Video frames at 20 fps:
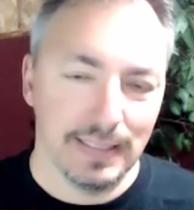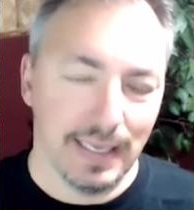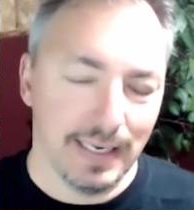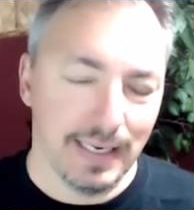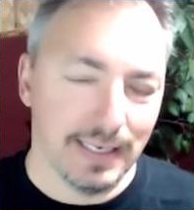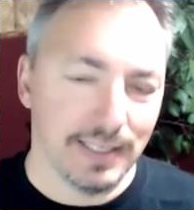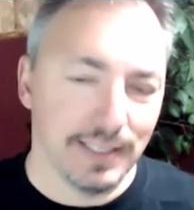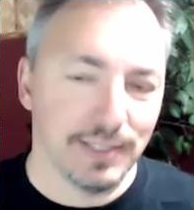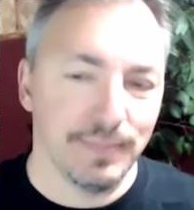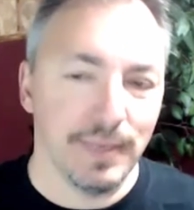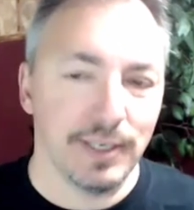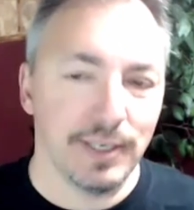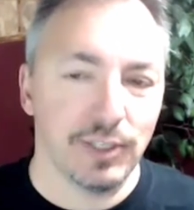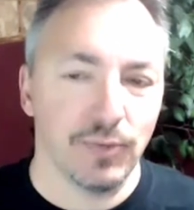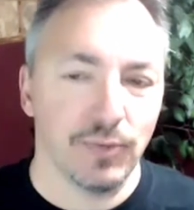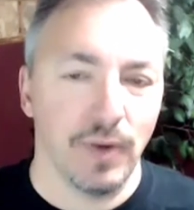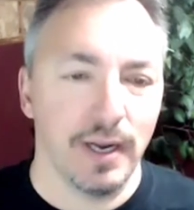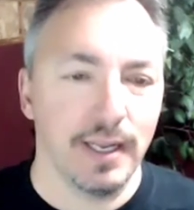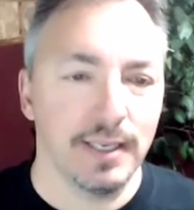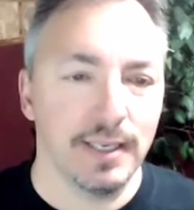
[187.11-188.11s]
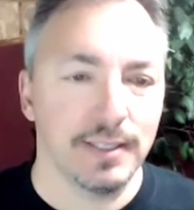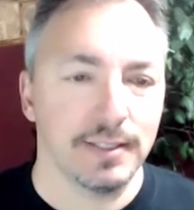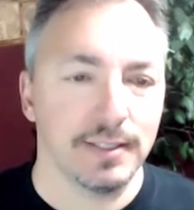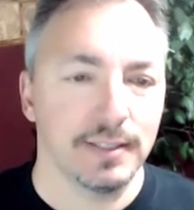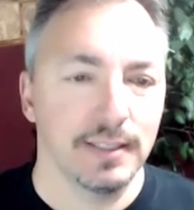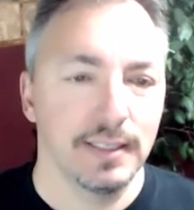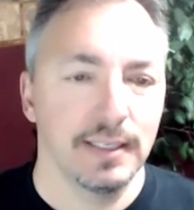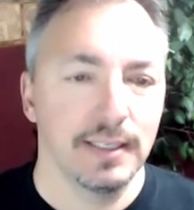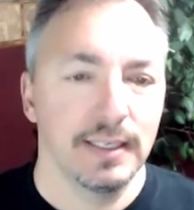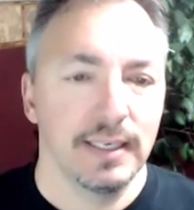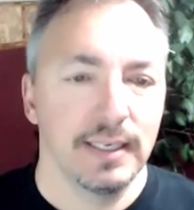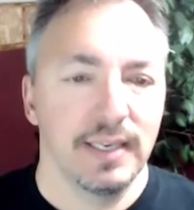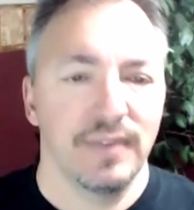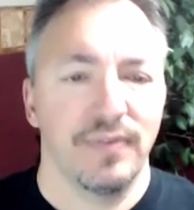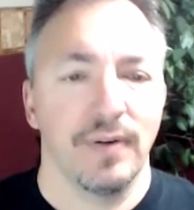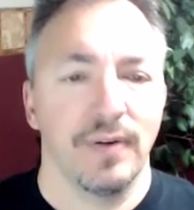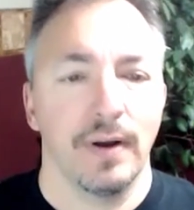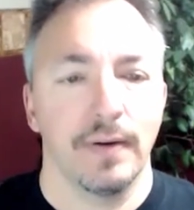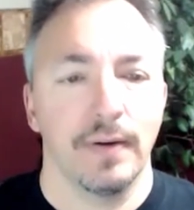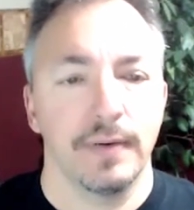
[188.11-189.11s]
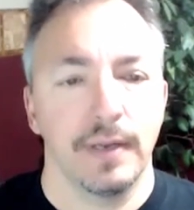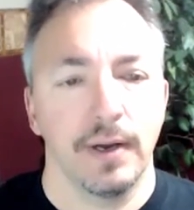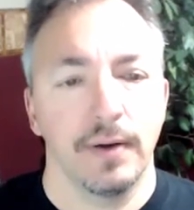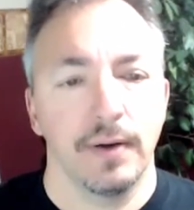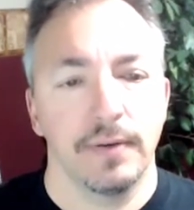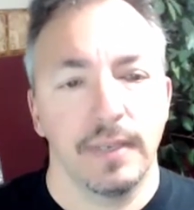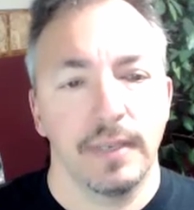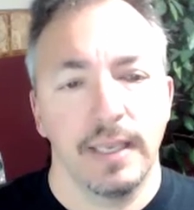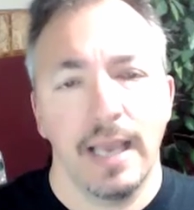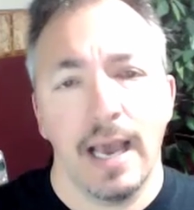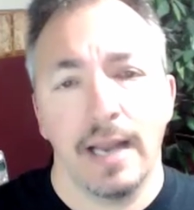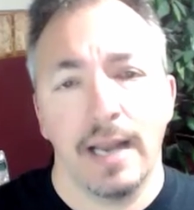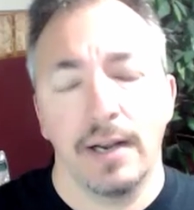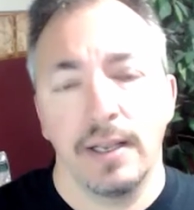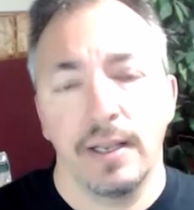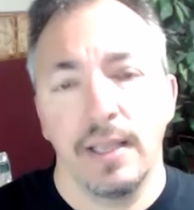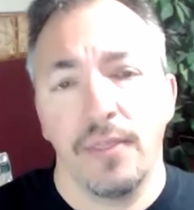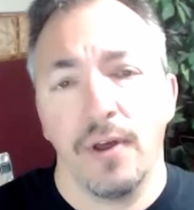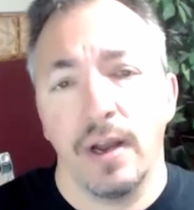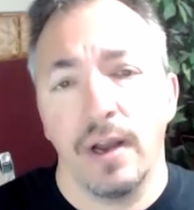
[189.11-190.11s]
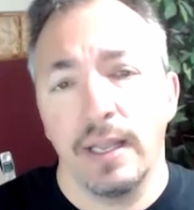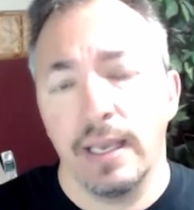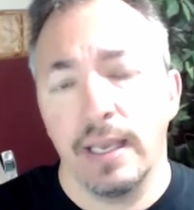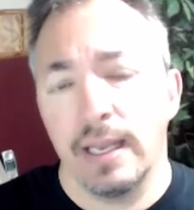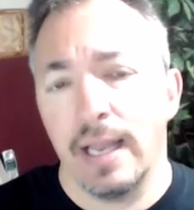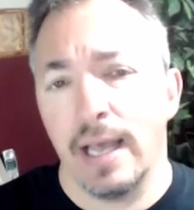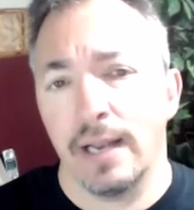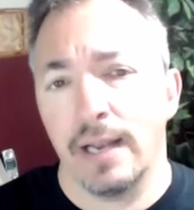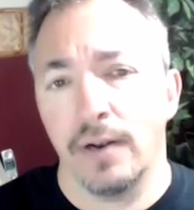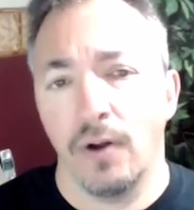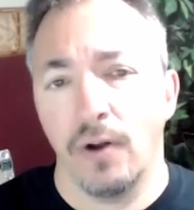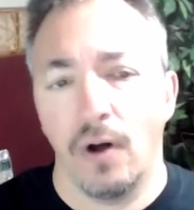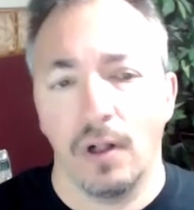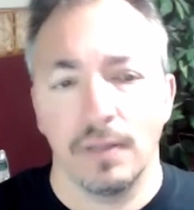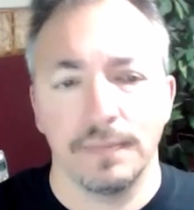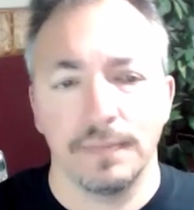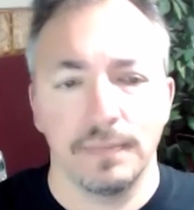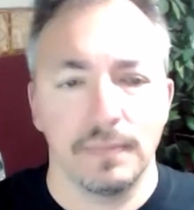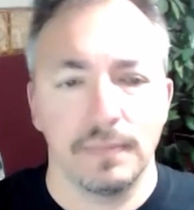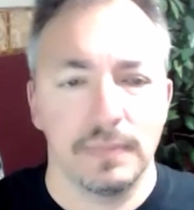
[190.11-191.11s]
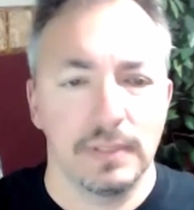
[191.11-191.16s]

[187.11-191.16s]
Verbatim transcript: And in his mid 20s, he found out he had it, he thought he had had it all.